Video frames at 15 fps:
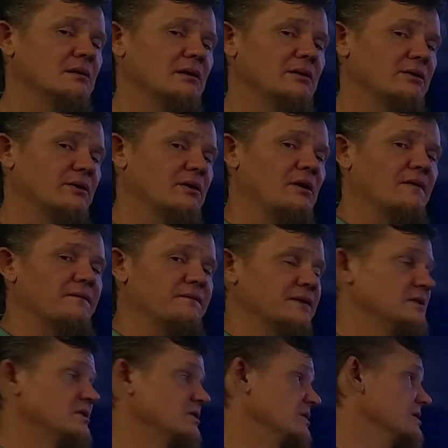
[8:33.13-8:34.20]
They're all
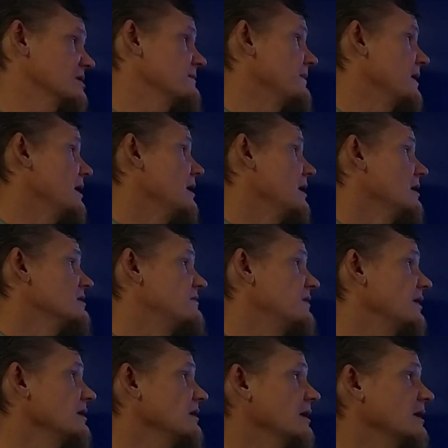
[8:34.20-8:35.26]
finches. It's
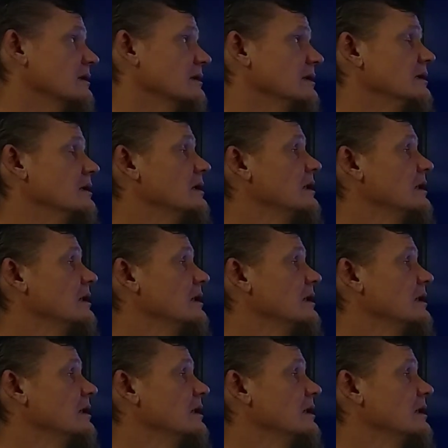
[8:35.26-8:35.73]
very likely